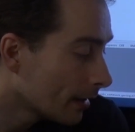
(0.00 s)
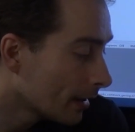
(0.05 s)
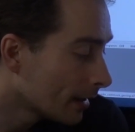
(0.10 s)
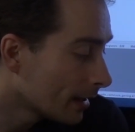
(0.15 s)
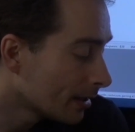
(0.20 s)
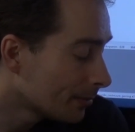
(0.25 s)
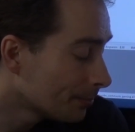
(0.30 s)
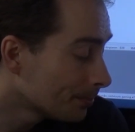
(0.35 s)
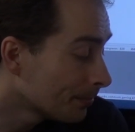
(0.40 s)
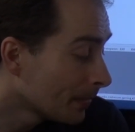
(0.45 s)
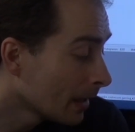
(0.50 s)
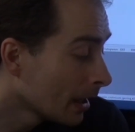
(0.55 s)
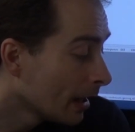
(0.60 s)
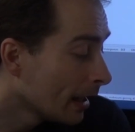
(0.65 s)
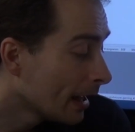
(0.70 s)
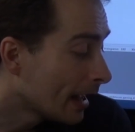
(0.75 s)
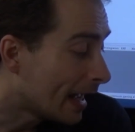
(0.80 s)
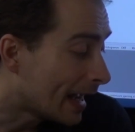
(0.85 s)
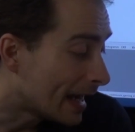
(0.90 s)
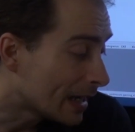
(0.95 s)

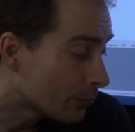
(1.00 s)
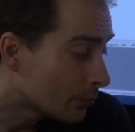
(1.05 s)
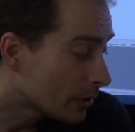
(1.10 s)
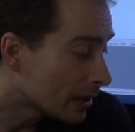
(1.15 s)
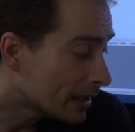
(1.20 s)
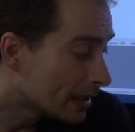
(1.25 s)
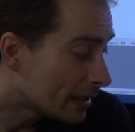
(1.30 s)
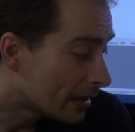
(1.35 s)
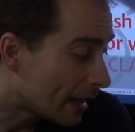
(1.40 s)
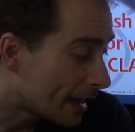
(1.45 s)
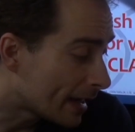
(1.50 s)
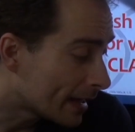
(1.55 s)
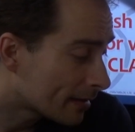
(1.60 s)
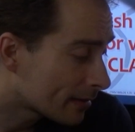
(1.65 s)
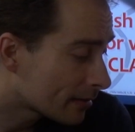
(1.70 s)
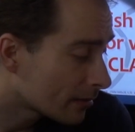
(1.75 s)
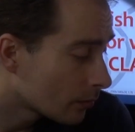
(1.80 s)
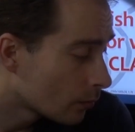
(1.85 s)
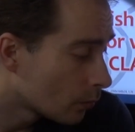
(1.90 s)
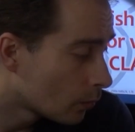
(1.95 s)
I really like
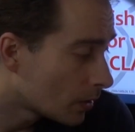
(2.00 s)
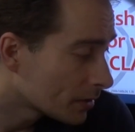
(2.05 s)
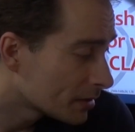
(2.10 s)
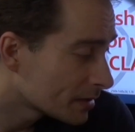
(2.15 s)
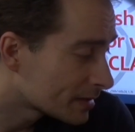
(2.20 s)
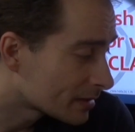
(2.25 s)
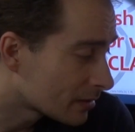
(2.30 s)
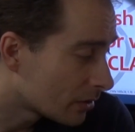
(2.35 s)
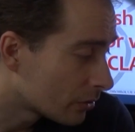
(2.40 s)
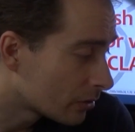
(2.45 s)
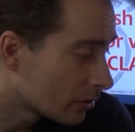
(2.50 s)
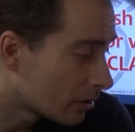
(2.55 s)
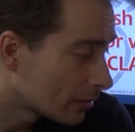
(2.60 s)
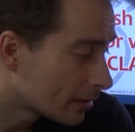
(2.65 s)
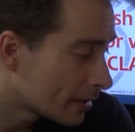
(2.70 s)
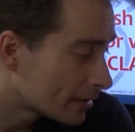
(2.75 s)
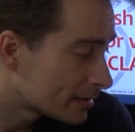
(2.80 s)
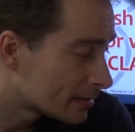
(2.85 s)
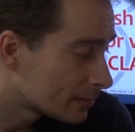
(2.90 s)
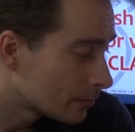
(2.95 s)
what is going
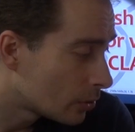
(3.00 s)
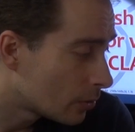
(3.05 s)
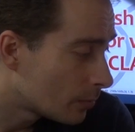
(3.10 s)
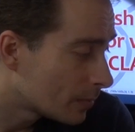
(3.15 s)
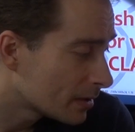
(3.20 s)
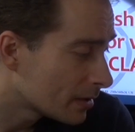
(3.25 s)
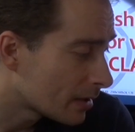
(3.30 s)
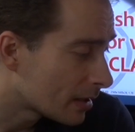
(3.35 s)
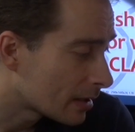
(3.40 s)
on at the moment.